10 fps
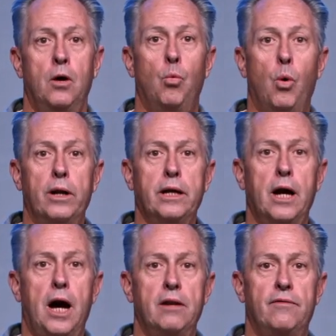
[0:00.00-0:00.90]
one
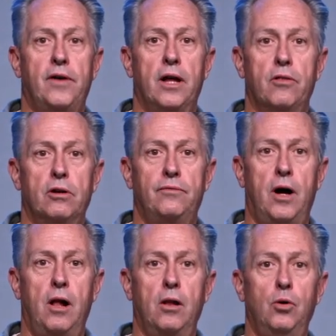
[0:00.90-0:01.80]
God and Father of
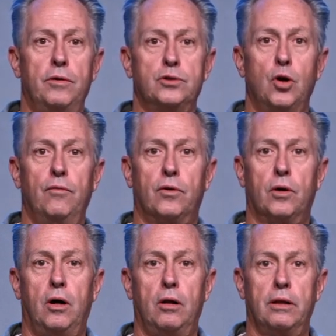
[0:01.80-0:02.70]
all, who is over
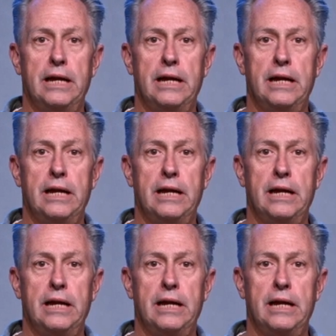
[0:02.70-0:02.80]
all